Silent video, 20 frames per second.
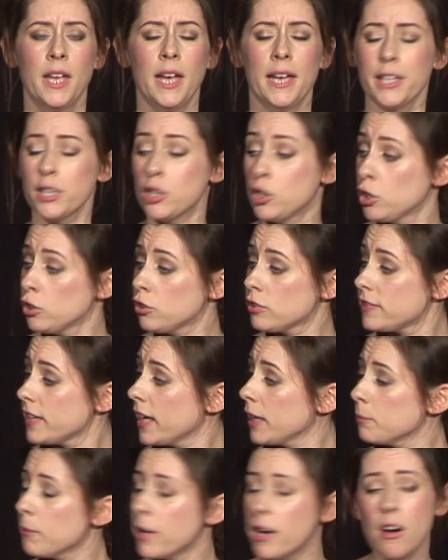And I couldn't
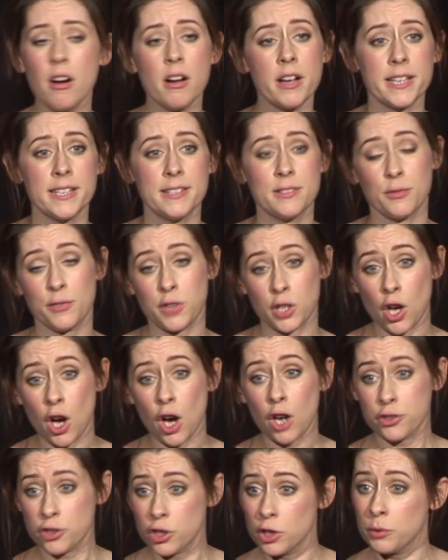take my eyes off the
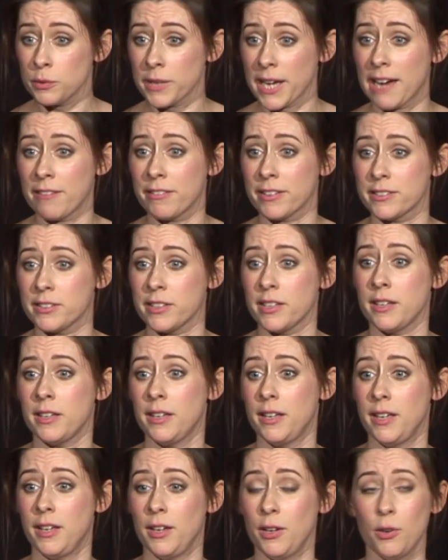cartoon character
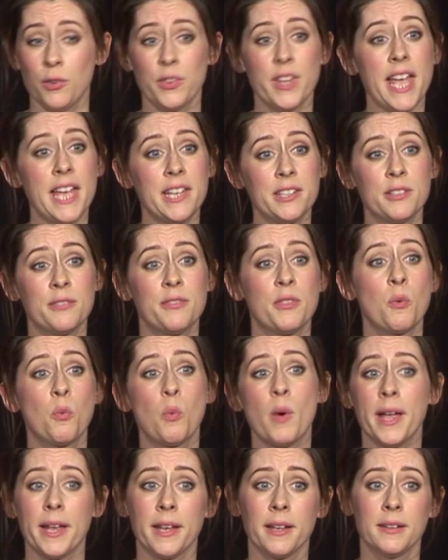on the end of the
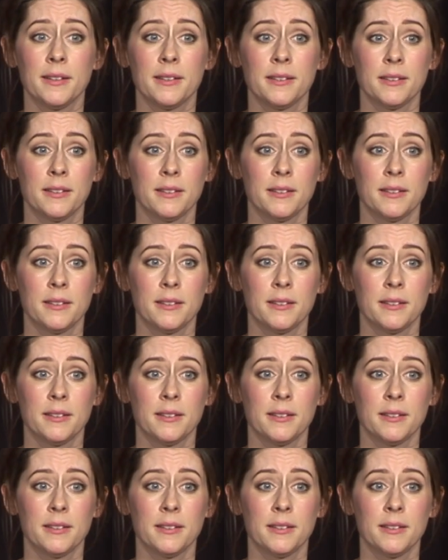wing.